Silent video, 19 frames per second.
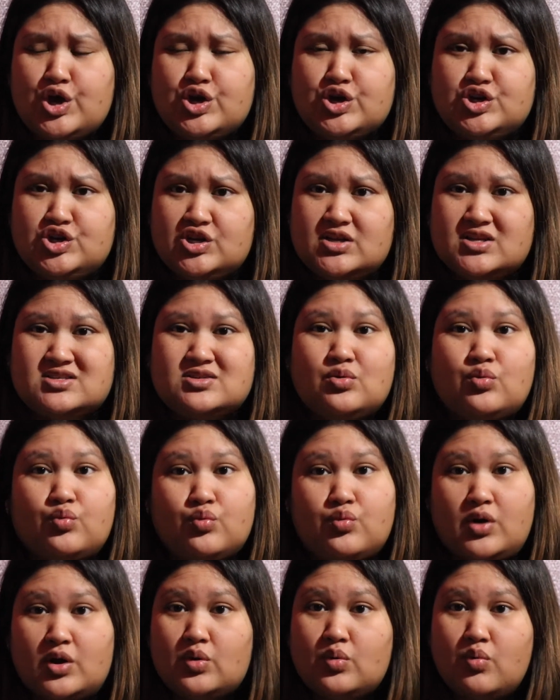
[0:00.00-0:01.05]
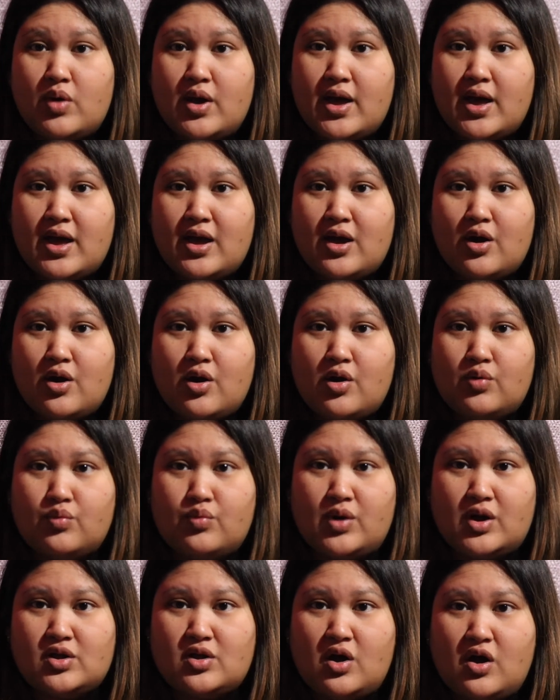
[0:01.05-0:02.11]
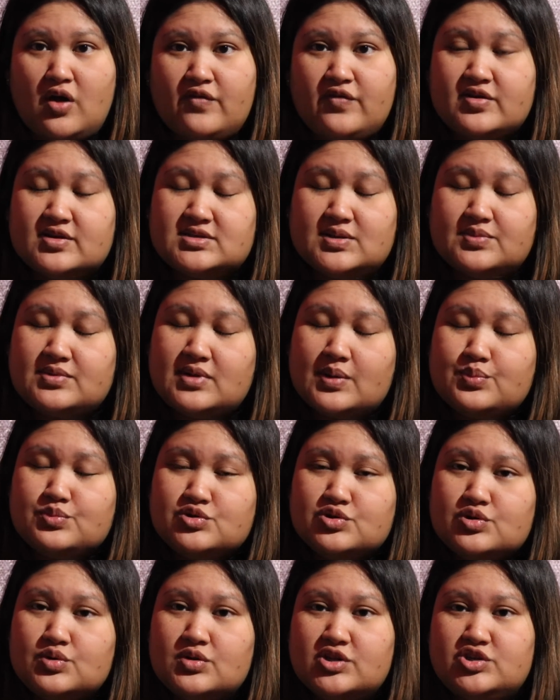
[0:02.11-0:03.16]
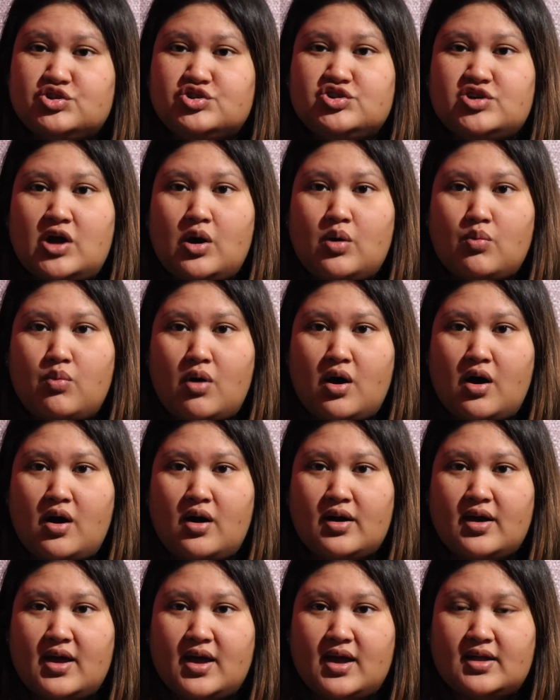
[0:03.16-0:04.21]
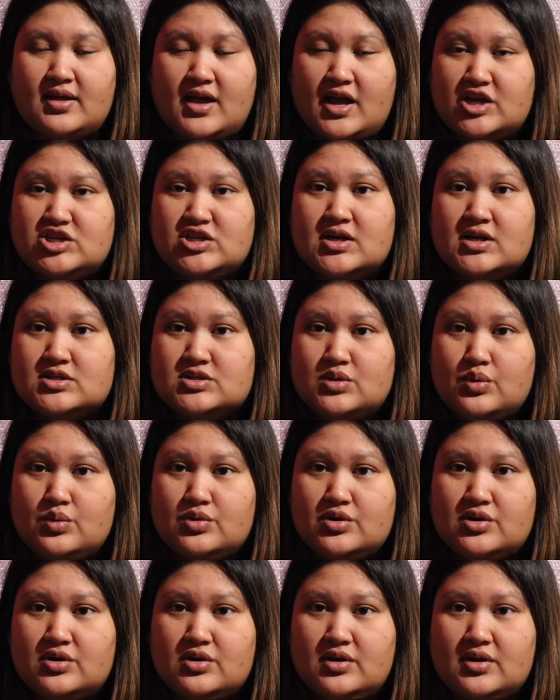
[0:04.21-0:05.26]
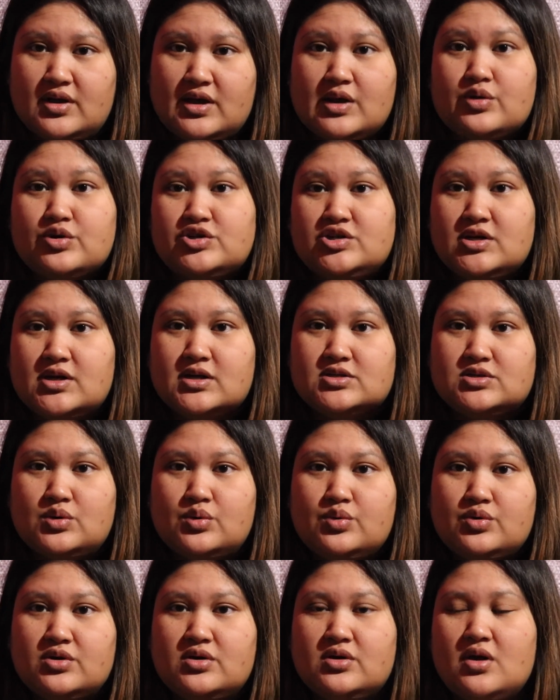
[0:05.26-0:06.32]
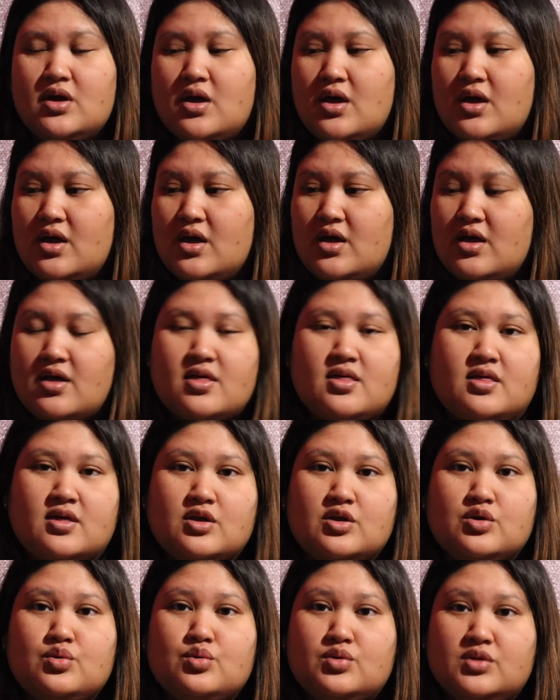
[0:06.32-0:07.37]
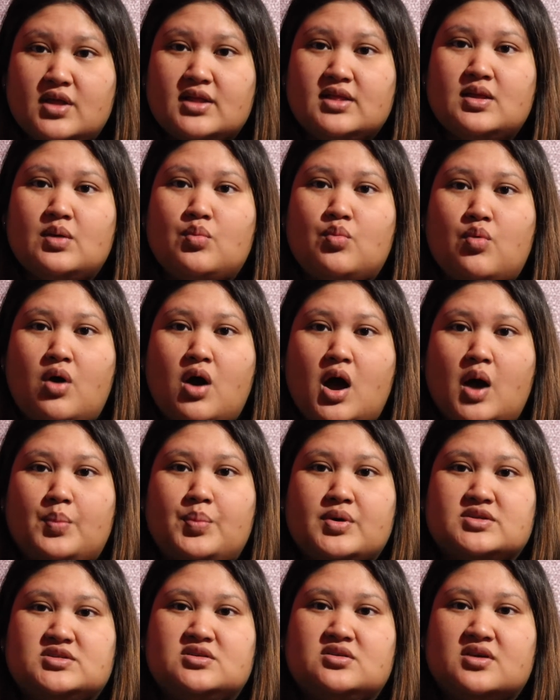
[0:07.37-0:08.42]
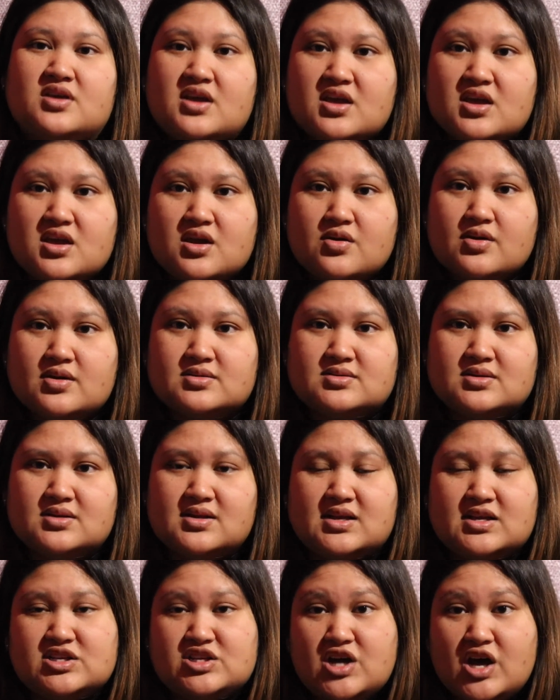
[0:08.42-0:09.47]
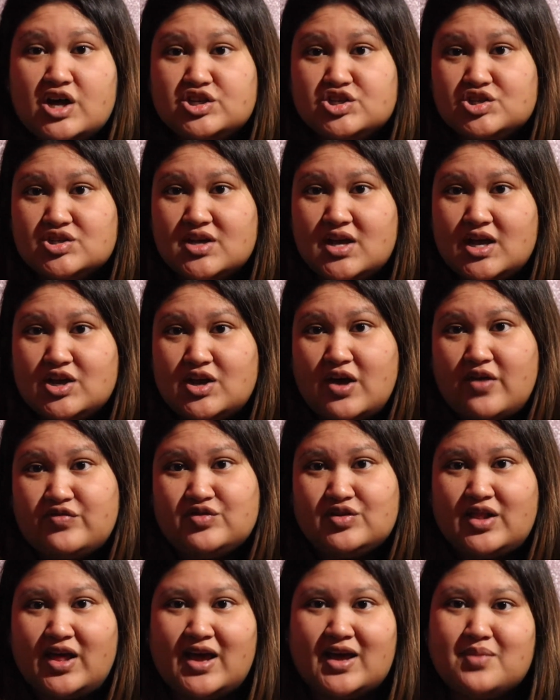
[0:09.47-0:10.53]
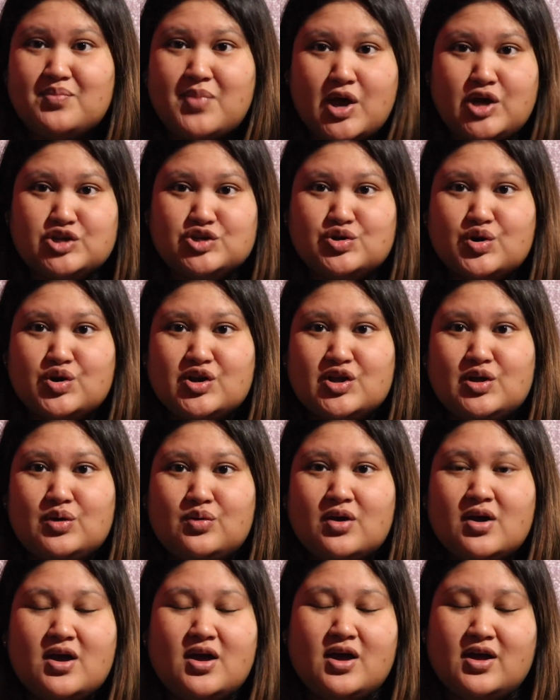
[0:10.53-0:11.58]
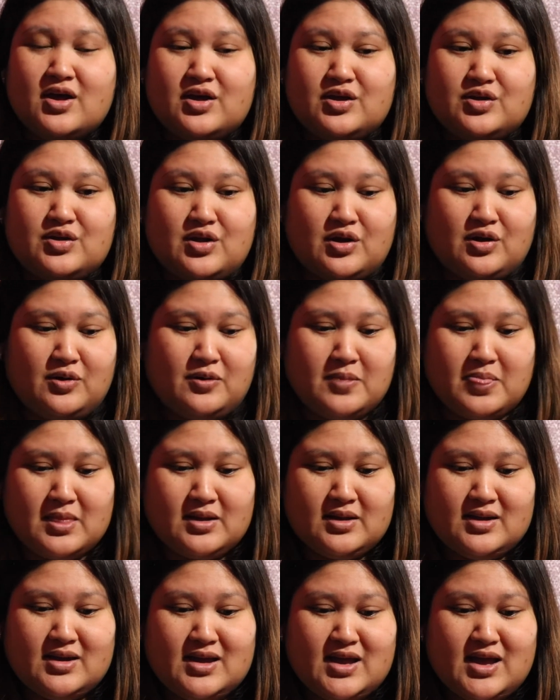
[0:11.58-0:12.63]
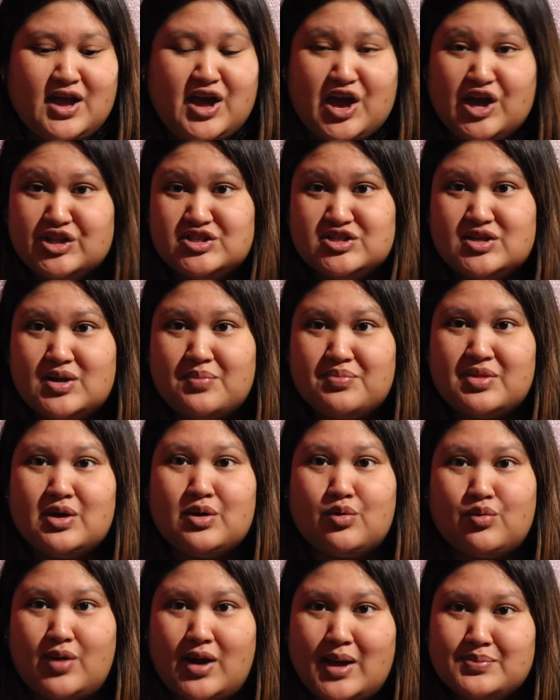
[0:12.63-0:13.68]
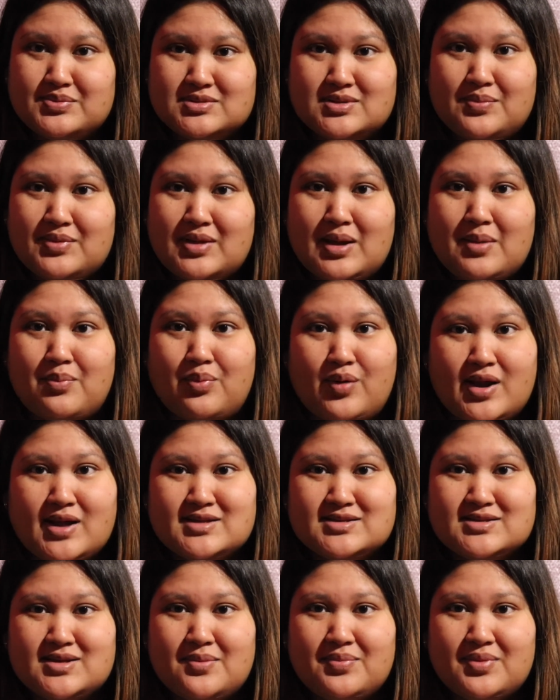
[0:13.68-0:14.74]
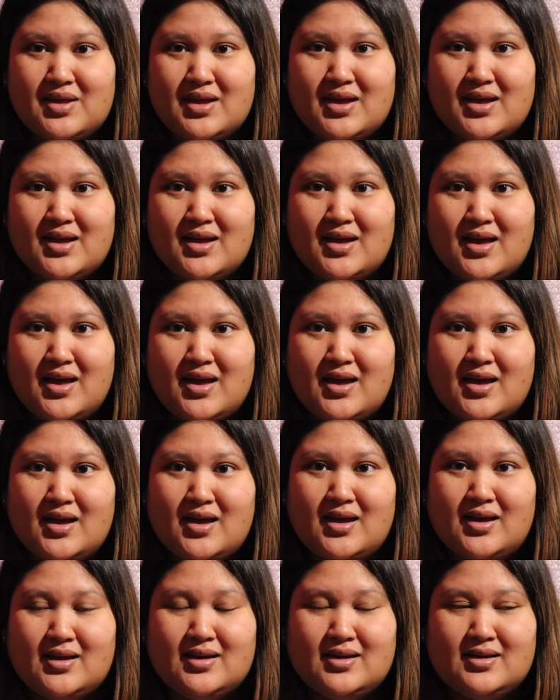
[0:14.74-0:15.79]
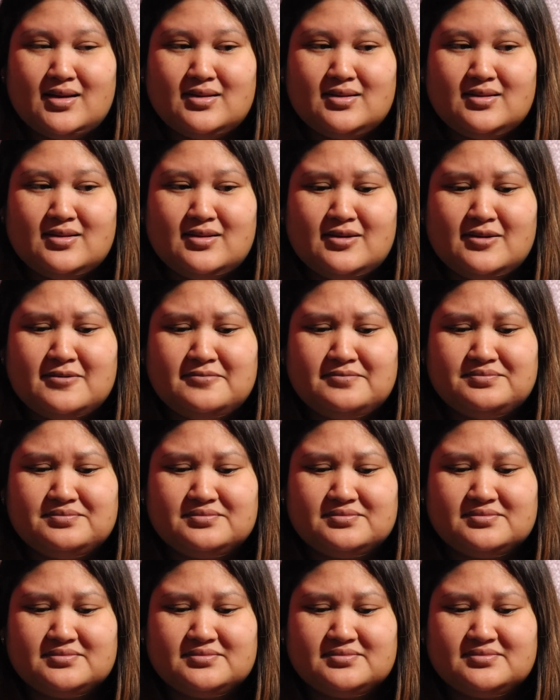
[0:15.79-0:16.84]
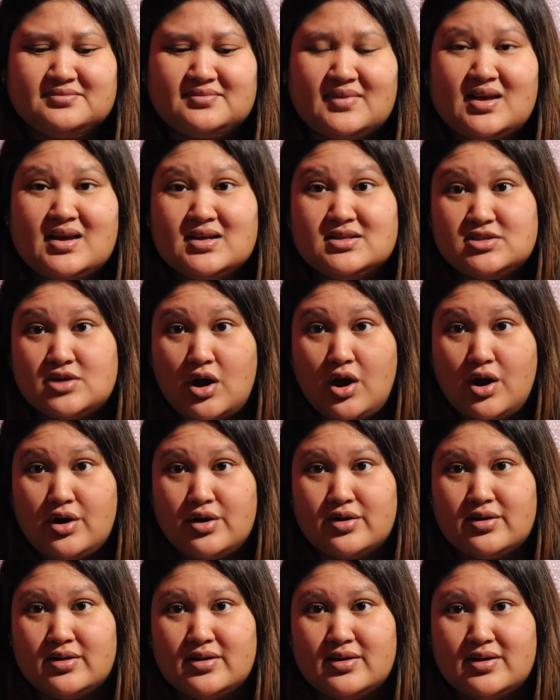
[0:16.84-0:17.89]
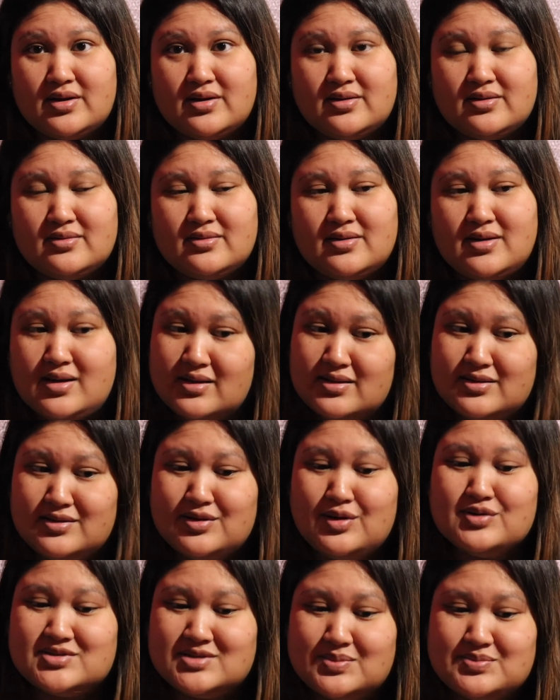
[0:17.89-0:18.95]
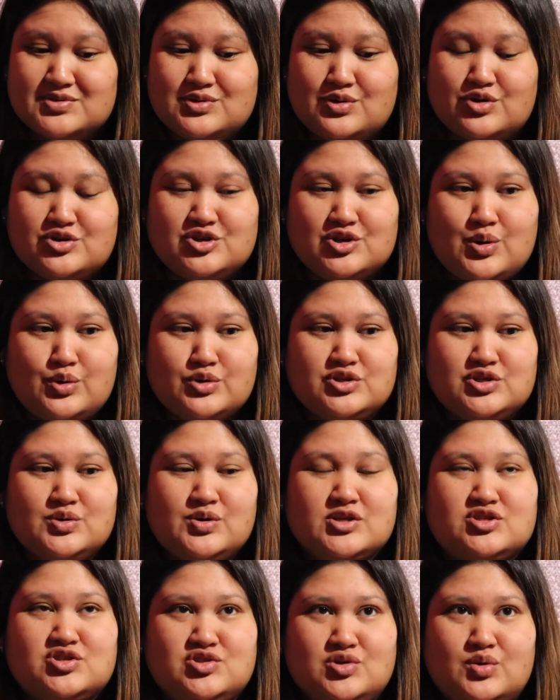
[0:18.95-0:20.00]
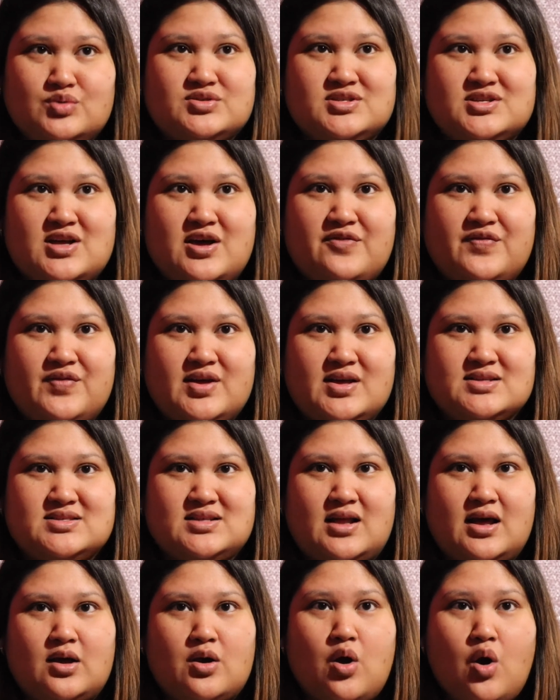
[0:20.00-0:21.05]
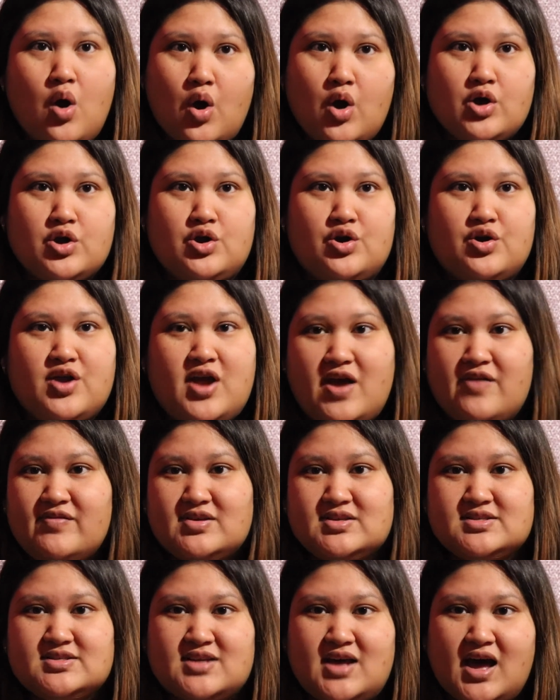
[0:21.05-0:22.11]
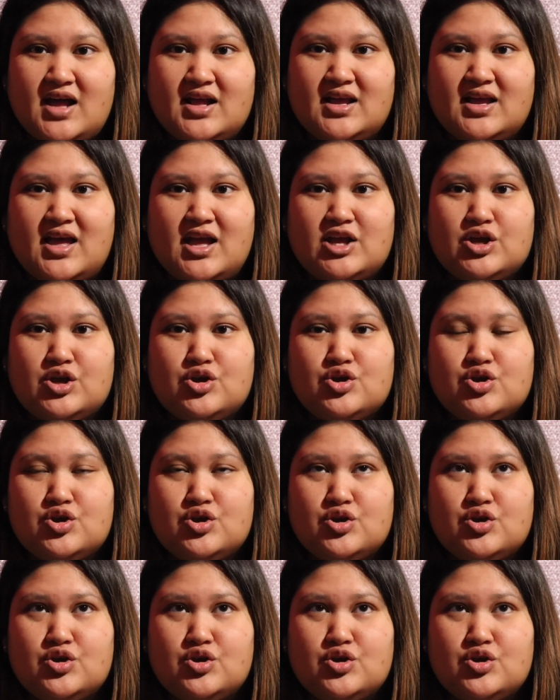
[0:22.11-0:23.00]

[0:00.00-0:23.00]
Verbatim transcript: she doesn't run away or run off because sometimes you do let your child walk and as she gets older he or she gets older you let them walk because they're curious and they touch thing you have to like make sure you don't you know hit something grab something break something and it's hard. And you know, some stores you go into, it's so stuffy. It's like you are already having anxiety, and you,